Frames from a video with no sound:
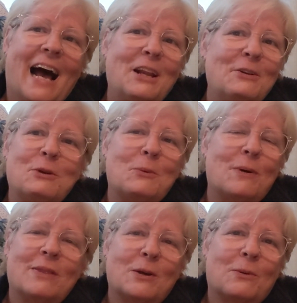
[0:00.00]
I don't know
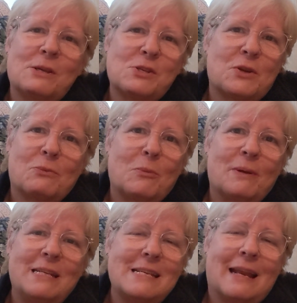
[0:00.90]
what the question will
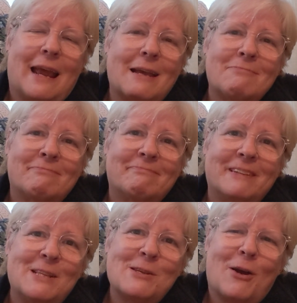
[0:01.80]
be today.
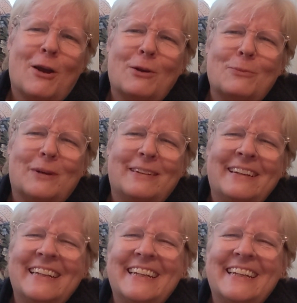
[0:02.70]
It's a hard one.